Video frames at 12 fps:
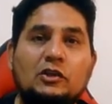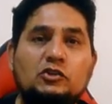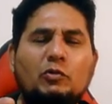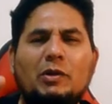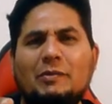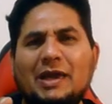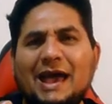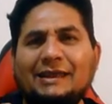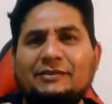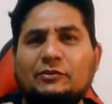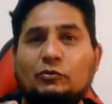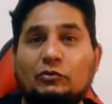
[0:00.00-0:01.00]
You will be
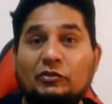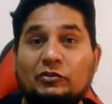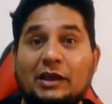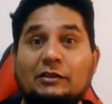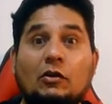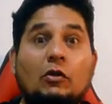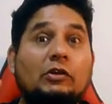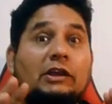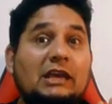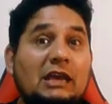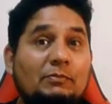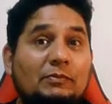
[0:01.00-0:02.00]
asked to reset or
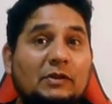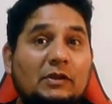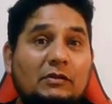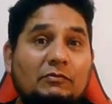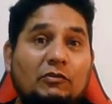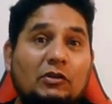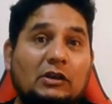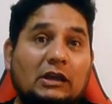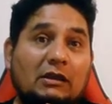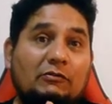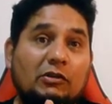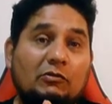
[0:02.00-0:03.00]
keep the default
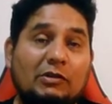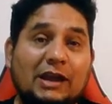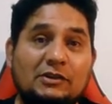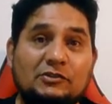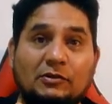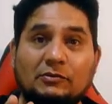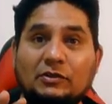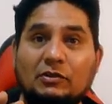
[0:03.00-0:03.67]
configuration.